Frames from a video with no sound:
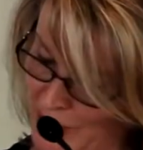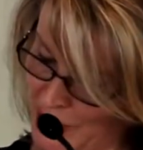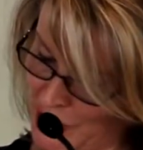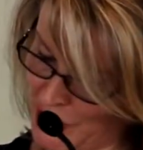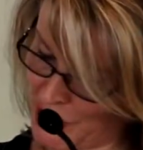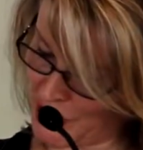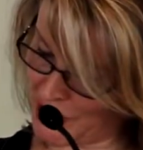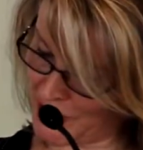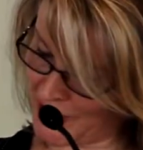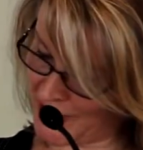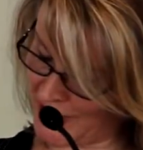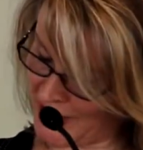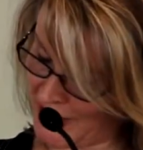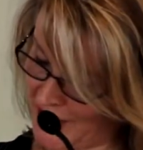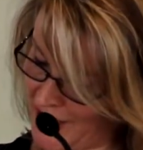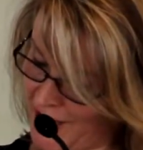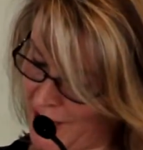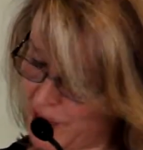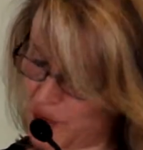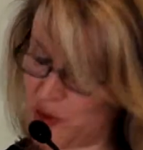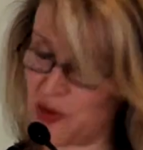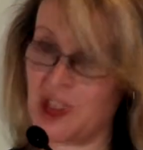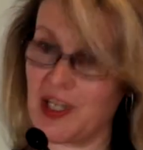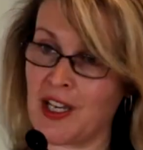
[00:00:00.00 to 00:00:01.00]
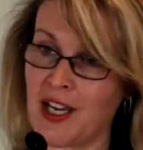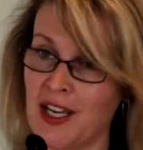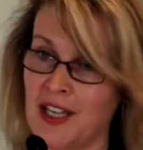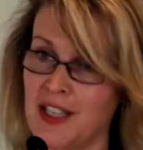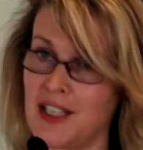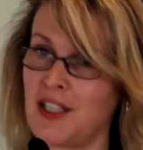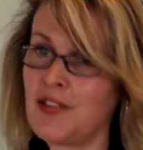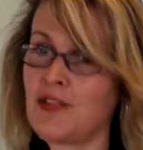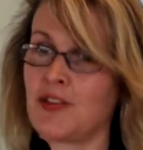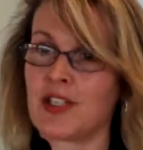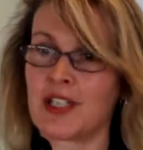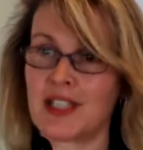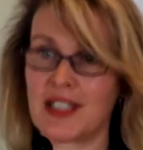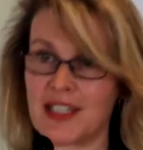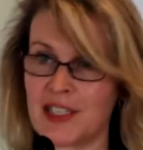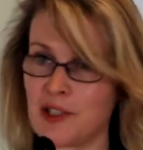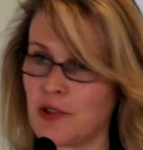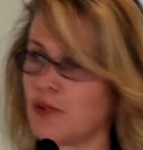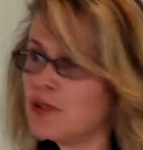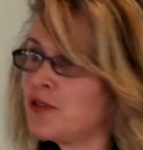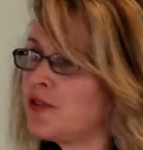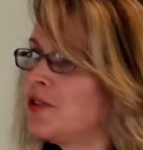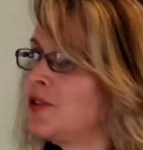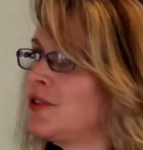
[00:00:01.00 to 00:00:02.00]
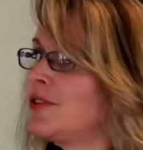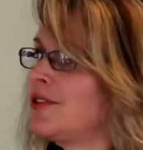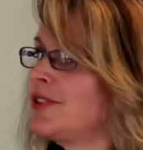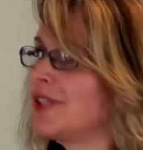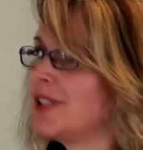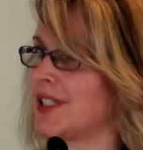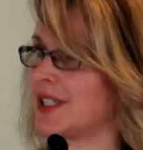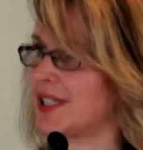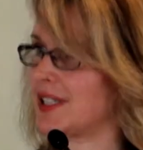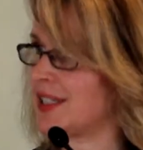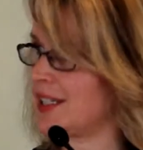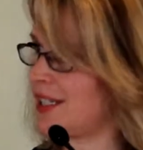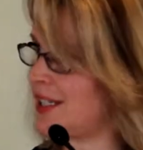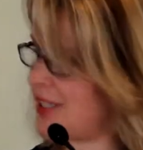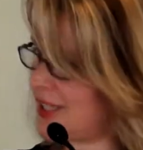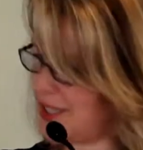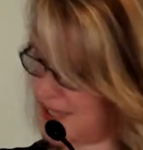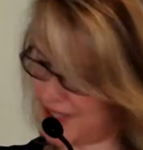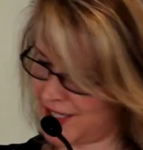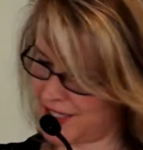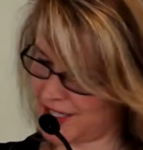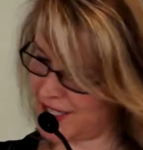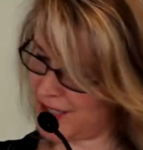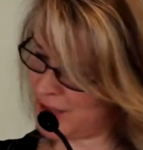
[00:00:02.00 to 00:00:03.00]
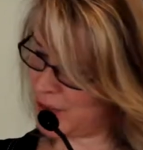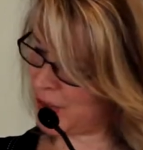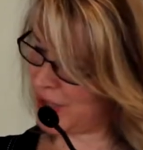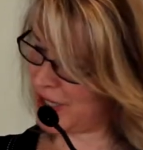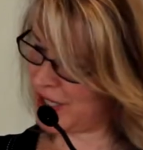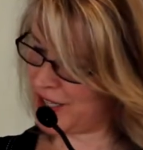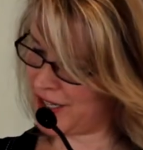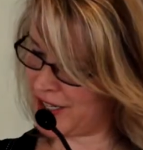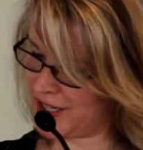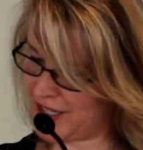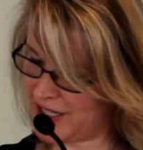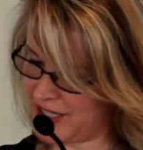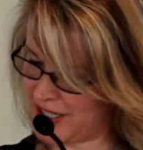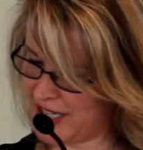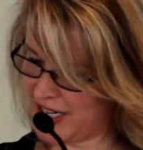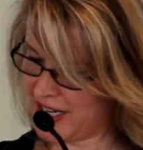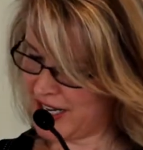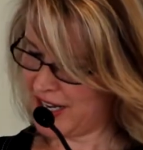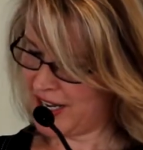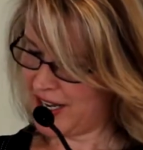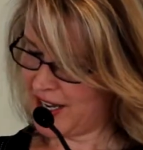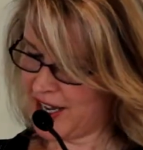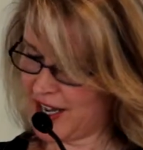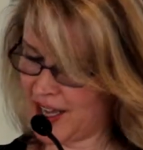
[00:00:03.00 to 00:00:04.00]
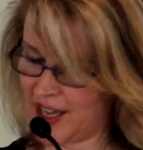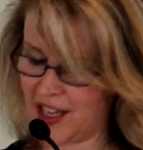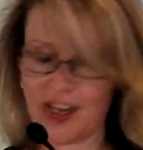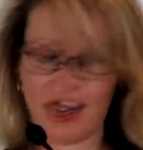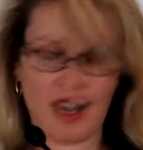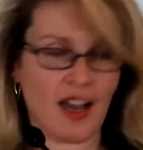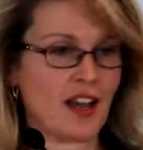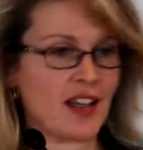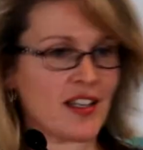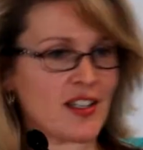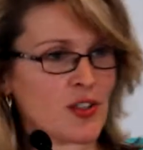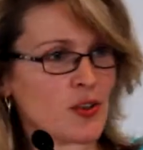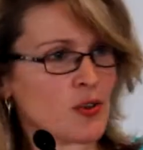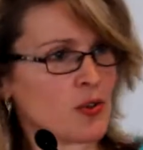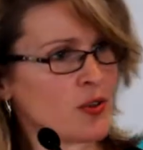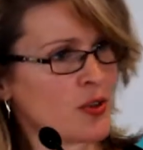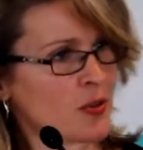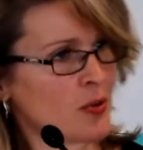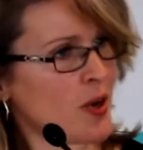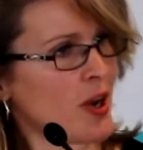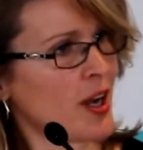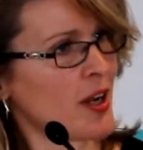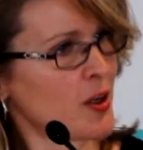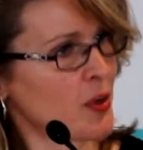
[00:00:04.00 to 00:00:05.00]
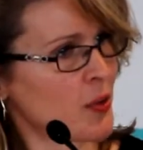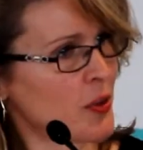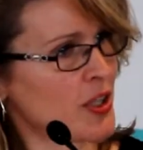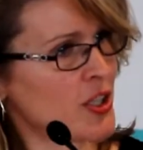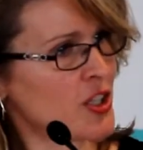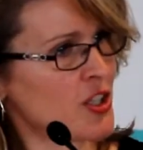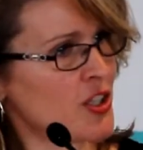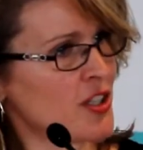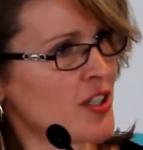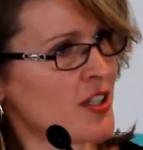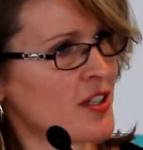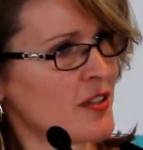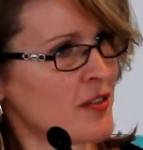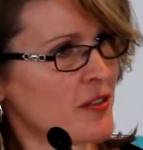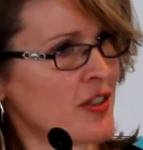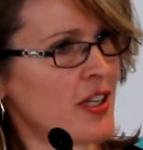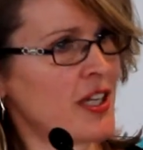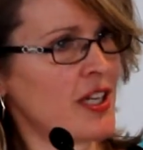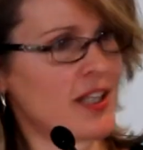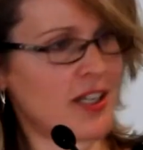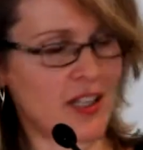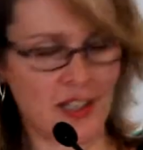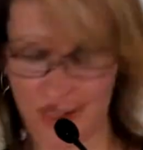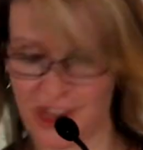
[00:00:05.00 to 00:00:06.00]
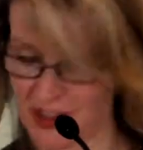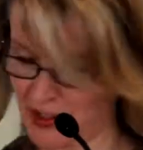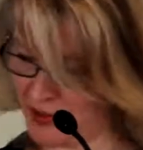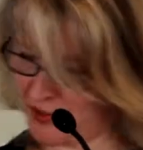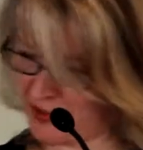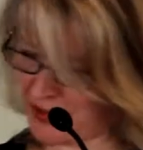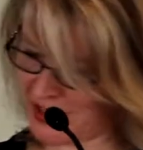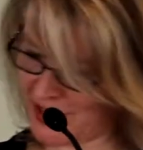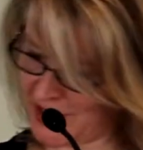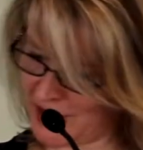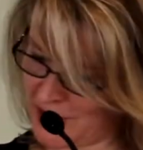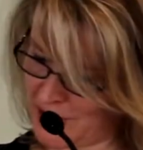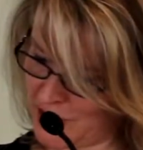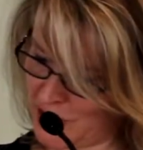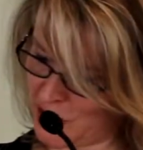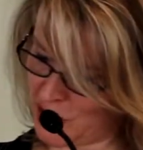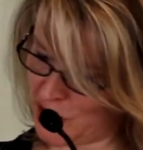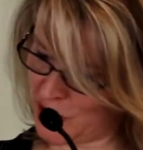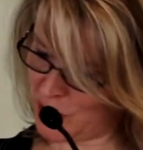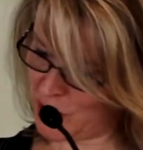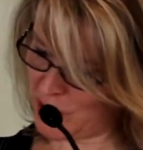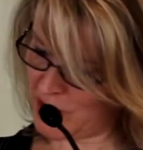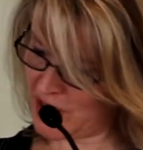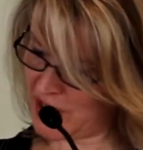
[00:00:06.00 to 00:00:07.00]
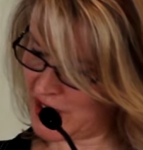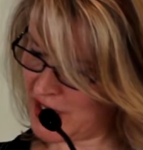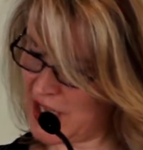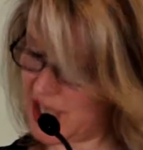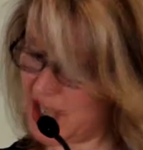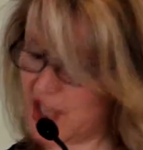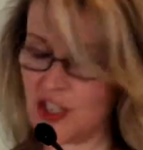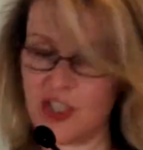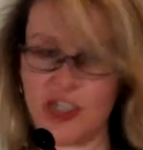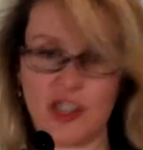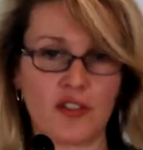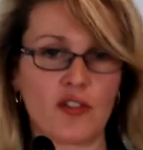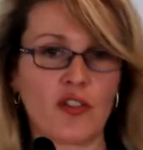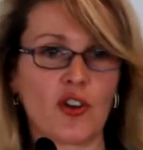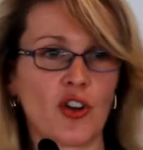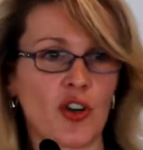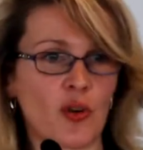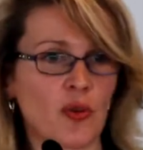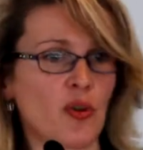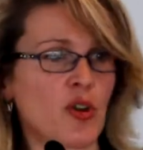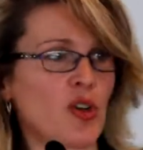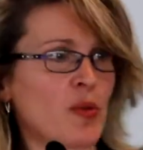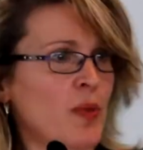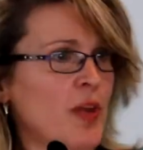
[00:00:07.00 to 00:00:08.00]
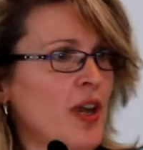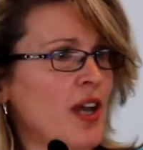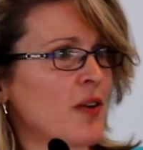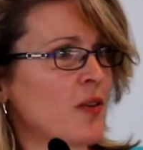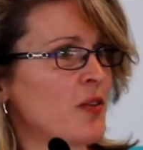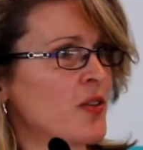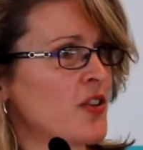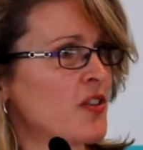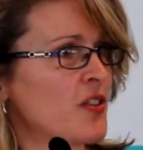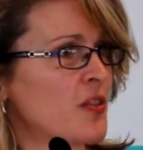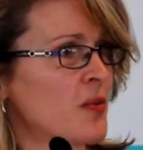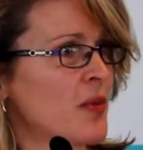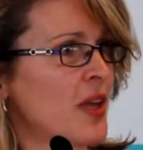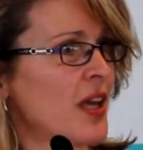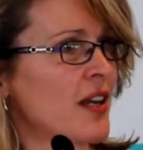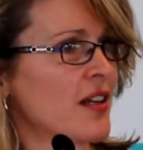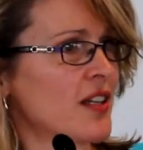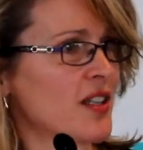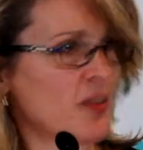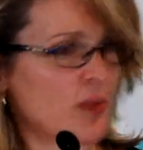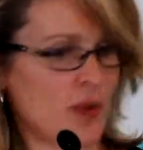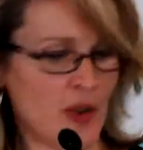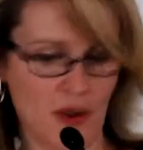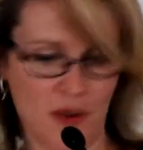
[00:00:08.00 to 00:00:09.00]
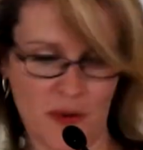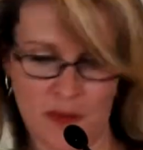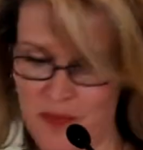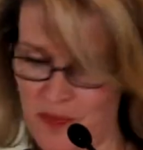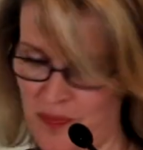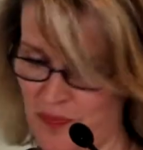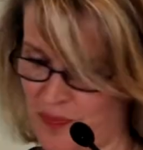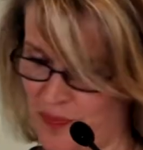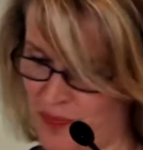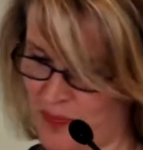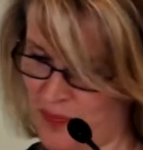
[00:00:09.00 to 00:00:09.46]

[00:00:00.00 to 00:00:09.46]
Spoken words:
managers that are creative and skillful and CDC compliant and ask all the right questions of their consumers, you've got to work backwards from that as well.